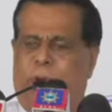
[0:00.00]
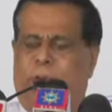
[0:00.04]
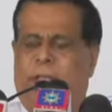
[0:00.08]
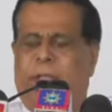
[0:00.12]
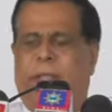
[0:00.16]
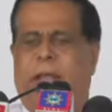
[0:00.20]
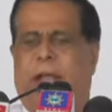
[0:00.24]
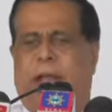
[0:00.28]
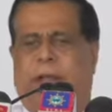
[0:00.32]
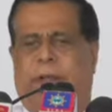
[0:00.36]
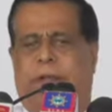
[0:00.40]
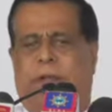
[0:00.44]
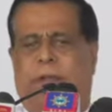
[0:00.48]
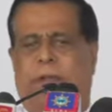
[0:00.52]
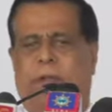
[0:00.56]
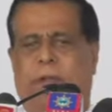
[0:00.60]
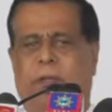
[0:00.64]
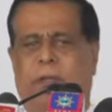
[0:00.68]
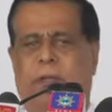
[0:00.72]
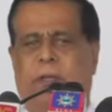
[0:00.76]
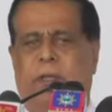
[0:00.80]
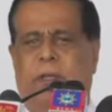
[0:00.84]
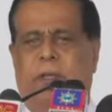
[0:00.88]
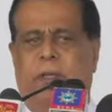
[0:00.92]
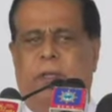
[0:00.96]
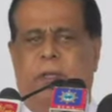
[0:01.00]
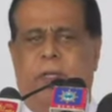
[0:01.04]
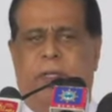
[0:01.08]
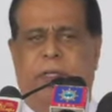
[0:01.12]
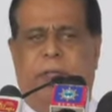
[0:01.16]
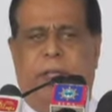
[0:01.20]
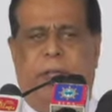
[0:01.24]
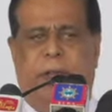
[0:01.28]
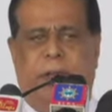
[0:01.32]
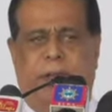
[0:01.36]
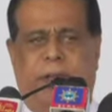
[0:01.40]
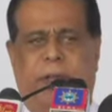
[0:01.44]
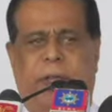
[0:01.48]
only that,
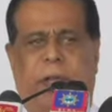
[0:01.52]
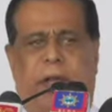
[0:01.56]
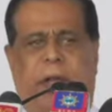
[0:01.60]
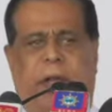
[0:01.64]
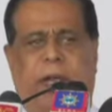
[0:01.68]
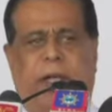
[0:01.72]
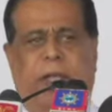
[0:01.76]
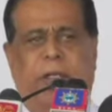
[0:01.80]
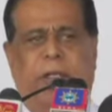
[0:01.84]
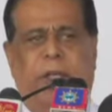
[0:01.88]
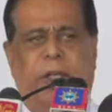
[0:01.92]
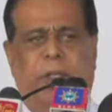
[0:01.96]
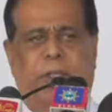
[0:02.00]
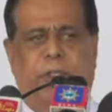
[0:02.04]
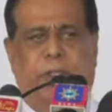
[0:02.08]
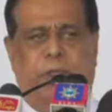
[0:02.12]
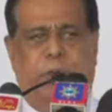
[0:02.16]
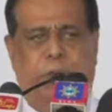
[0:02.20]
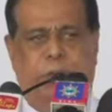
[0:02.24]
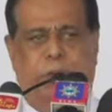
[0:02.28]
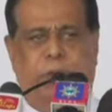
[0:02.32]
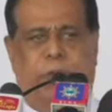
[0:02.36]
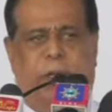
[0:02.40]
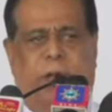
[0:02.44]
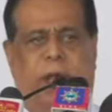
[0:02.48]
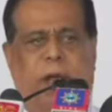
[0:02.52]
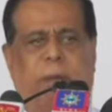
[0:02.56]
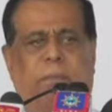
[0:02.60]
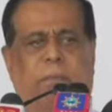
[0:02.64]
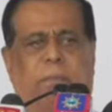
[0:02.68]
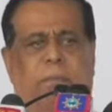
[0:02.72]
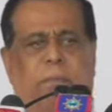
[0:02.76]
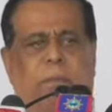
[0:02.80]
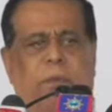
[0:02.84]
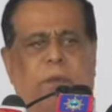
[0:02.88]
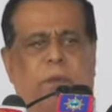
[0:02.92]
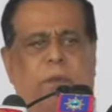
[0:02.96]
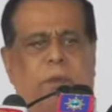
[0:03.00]
the India should
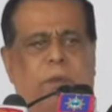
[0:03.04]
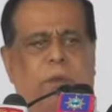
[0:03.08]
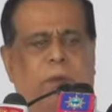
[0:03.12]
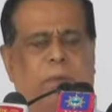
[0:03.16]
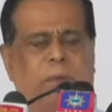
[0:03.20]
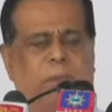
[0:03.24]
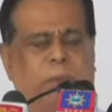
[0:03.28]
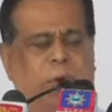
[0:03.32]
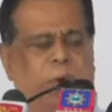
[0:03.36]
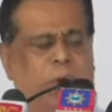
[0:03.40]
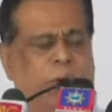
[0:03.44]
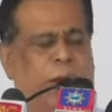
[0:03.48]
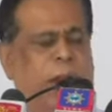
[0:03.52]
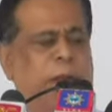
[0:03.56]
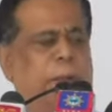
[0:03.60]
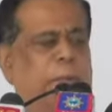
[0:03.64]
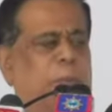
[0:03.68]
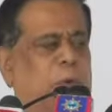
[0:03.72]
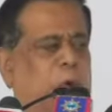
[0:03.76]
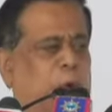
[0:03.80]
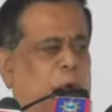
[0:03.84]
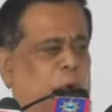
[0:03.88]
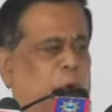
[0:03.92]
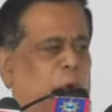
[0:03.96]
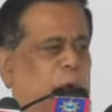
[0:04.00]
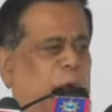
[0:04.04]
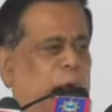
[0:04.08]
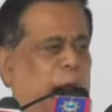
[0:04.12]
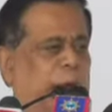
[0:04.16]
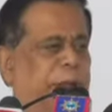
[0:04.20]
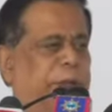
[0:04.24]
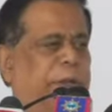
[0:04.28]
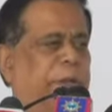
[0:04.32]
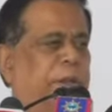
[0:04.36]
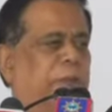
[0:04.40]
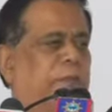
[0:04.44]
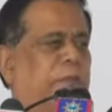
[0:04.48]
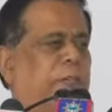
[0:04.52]
come more and more
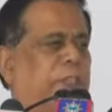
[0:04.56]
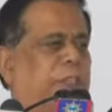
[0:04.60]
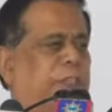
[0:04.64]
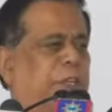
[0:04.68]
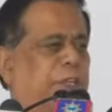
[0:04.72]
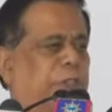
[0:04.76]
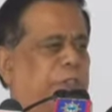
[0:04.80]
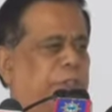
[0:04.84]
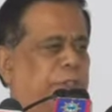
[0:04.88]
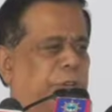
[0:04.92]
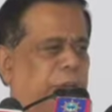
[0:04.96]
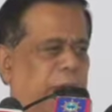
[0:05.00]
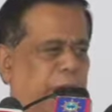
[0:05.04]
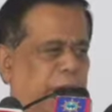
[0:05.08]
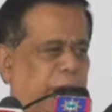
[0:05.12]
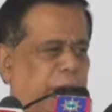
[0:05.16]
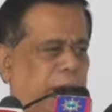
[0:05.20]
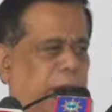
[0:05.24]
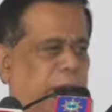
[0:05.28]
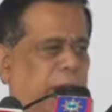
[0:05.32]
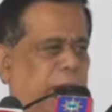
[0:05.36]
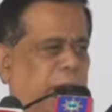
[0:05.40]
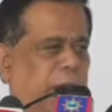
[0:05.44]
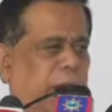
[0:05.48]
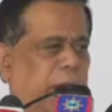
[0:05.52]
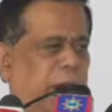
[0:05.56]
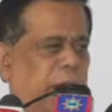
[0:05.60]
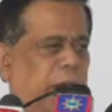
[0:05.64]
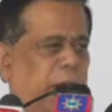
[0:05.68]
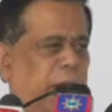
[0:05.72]
and invest in Sri Lanka.